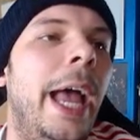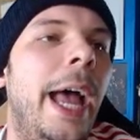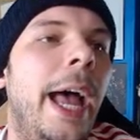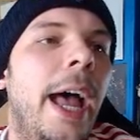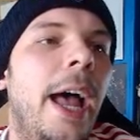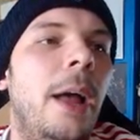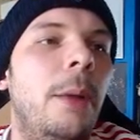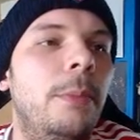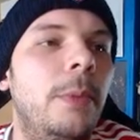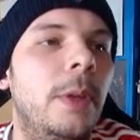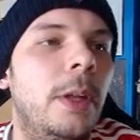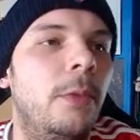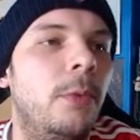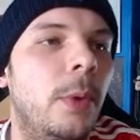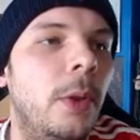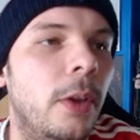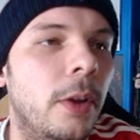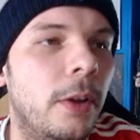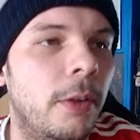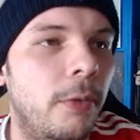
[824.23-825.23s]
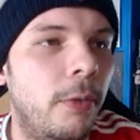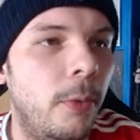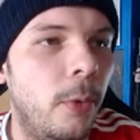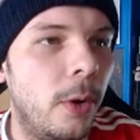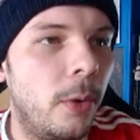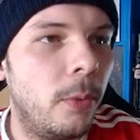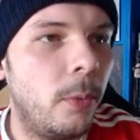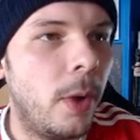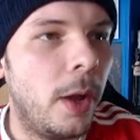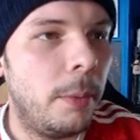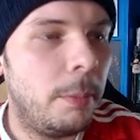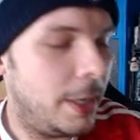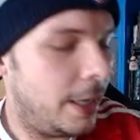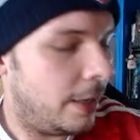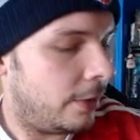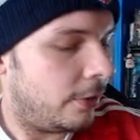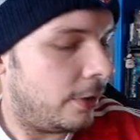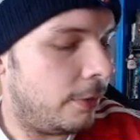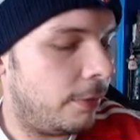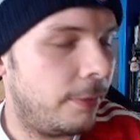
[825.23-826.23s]
If we look for
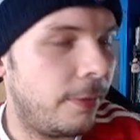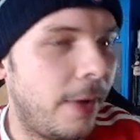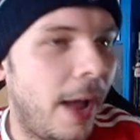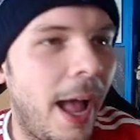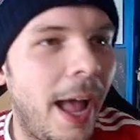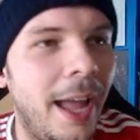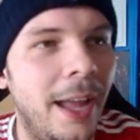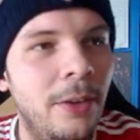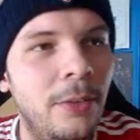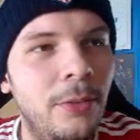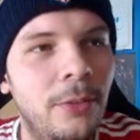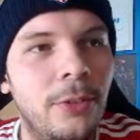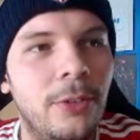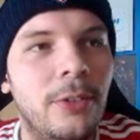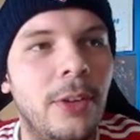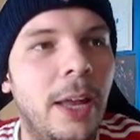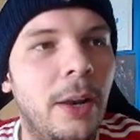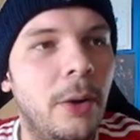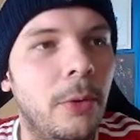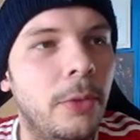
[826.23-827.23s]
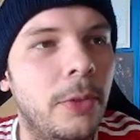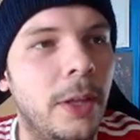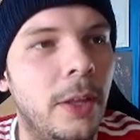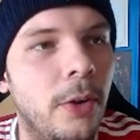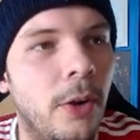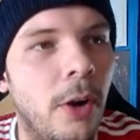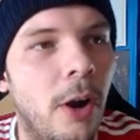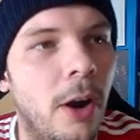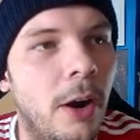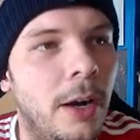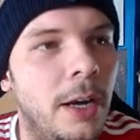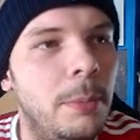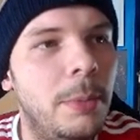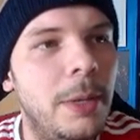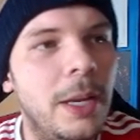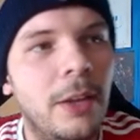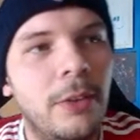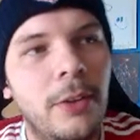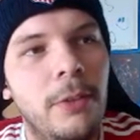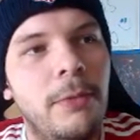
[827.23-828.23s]
PSA 5s, I don't think there are any
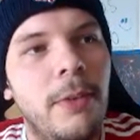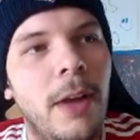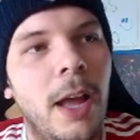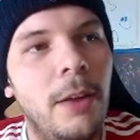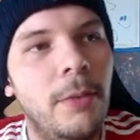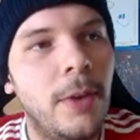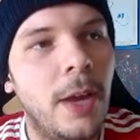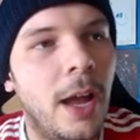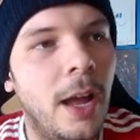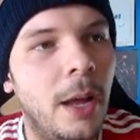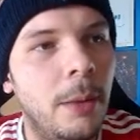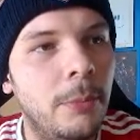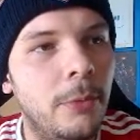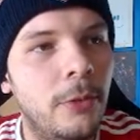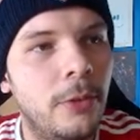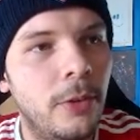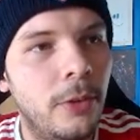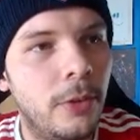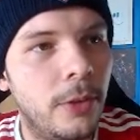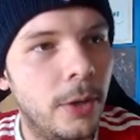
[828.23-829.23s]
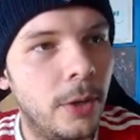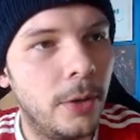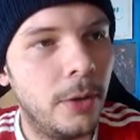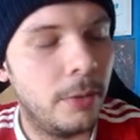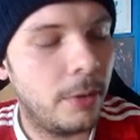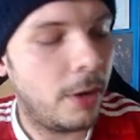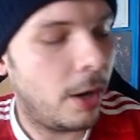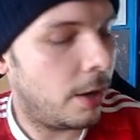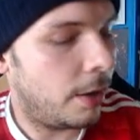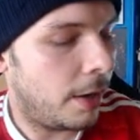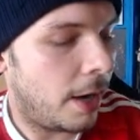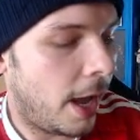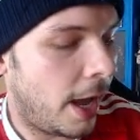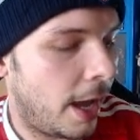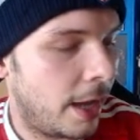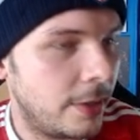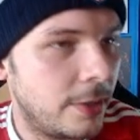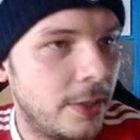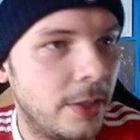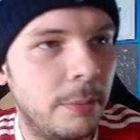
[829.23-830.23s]
PSA 5 comps. There are
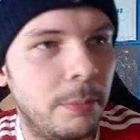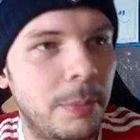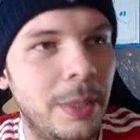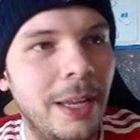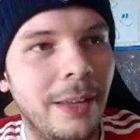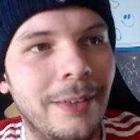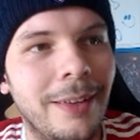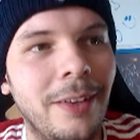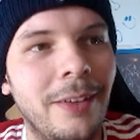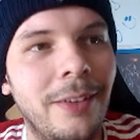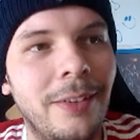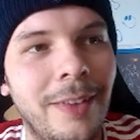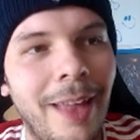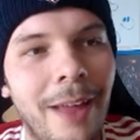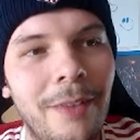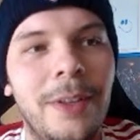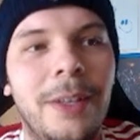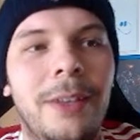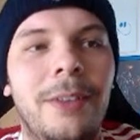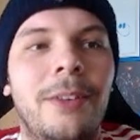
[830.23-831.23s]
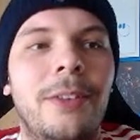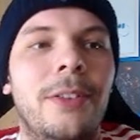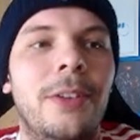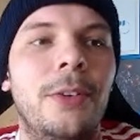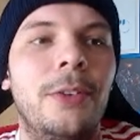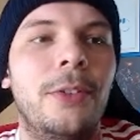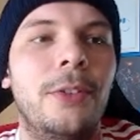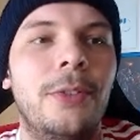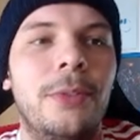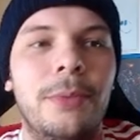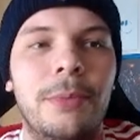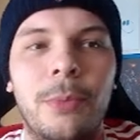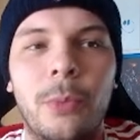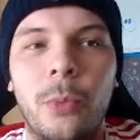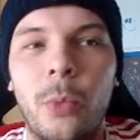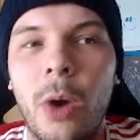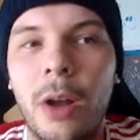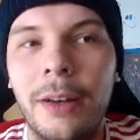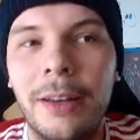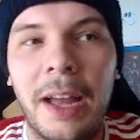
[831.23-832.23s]
not. PSA 7s, there's
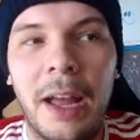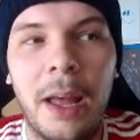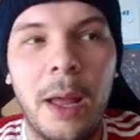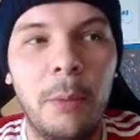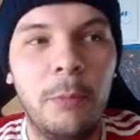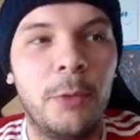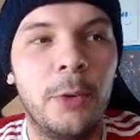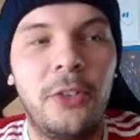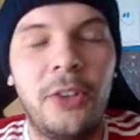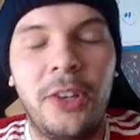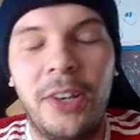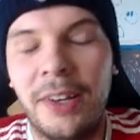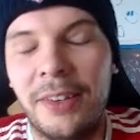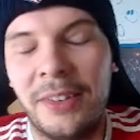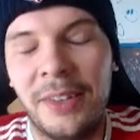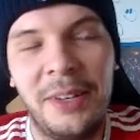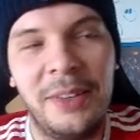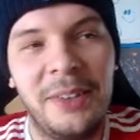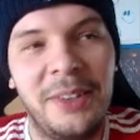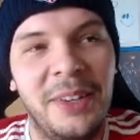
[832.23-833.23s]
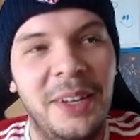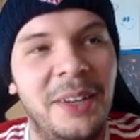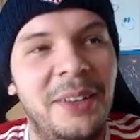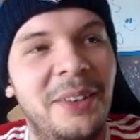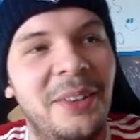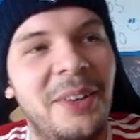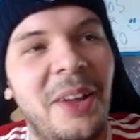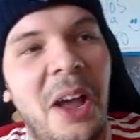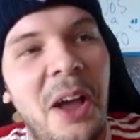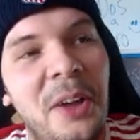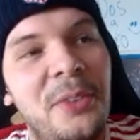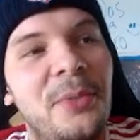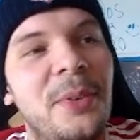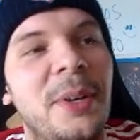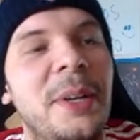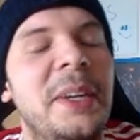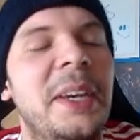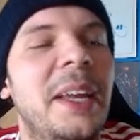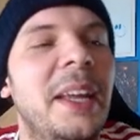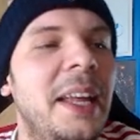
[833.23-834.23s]
one comp for
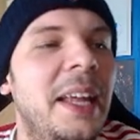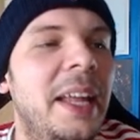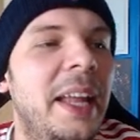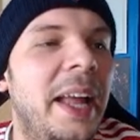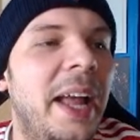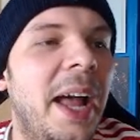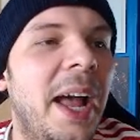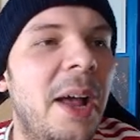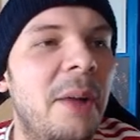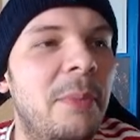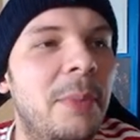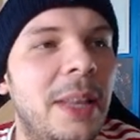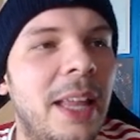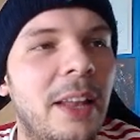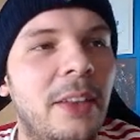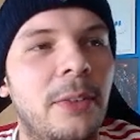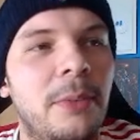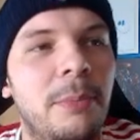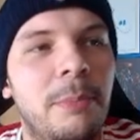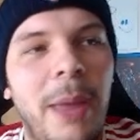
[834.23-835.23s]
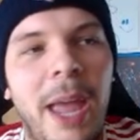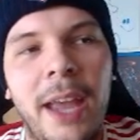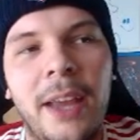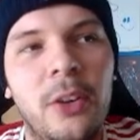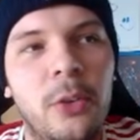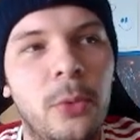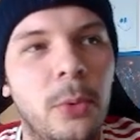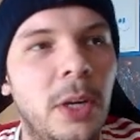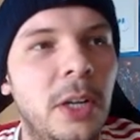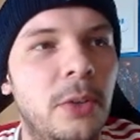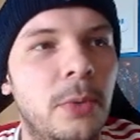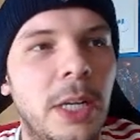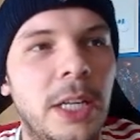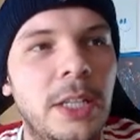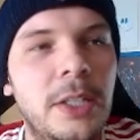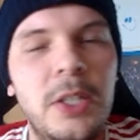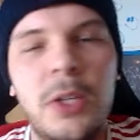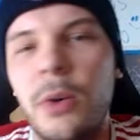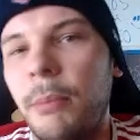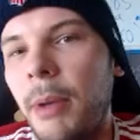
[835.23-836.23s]
$6,600, but that's back in
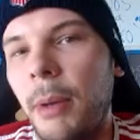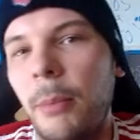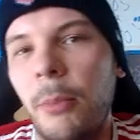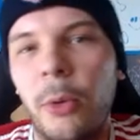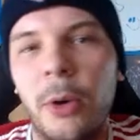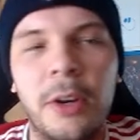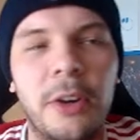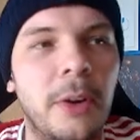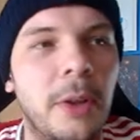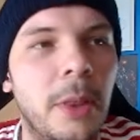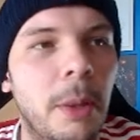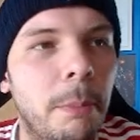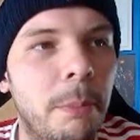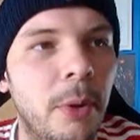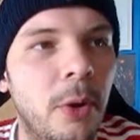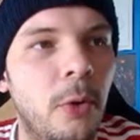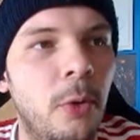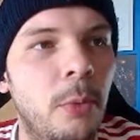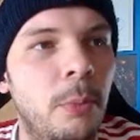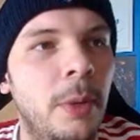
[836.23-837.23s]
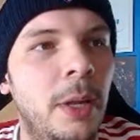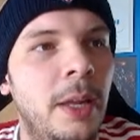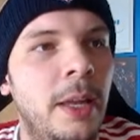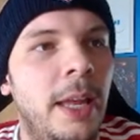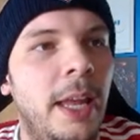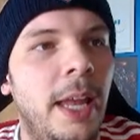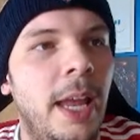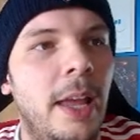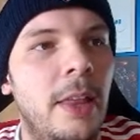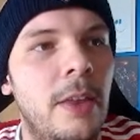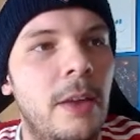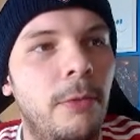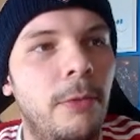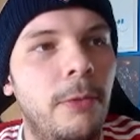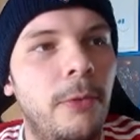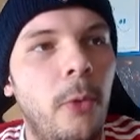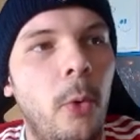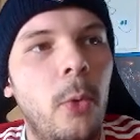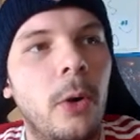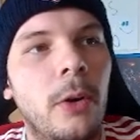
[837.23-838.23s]
2022, a bit more during the boom. And then
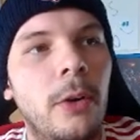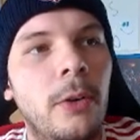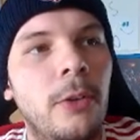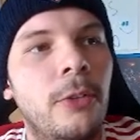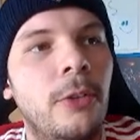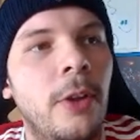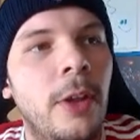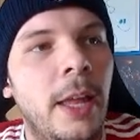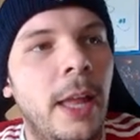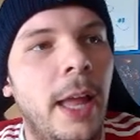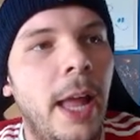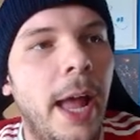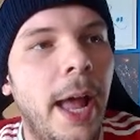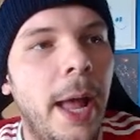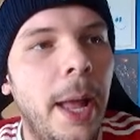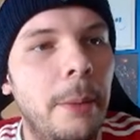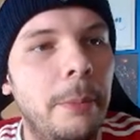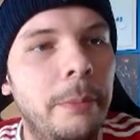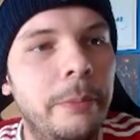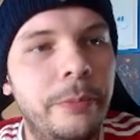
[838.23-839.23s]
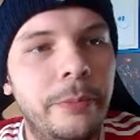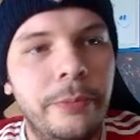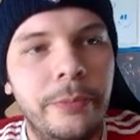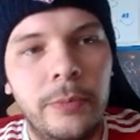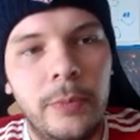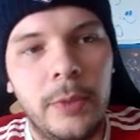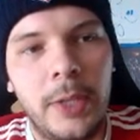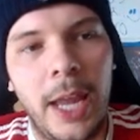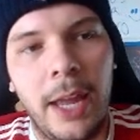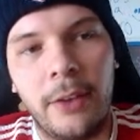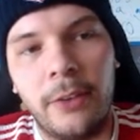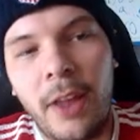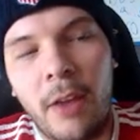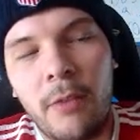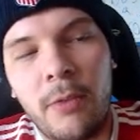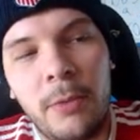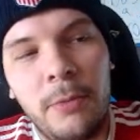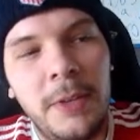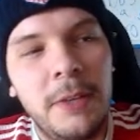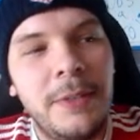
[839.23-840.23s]
4s,
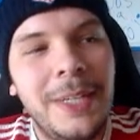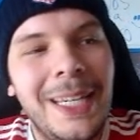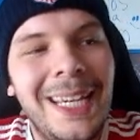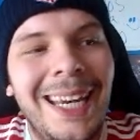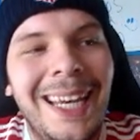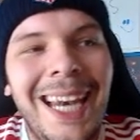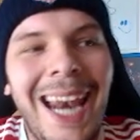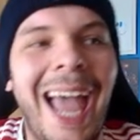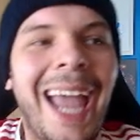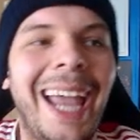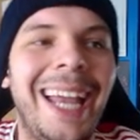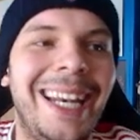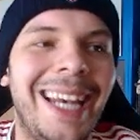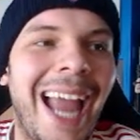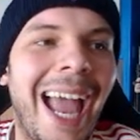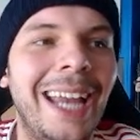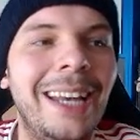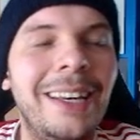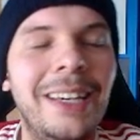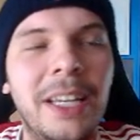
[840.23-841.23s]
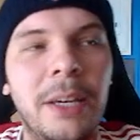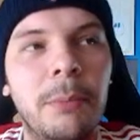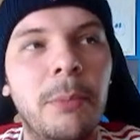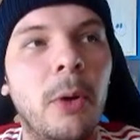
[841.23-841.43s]
$750 and $990,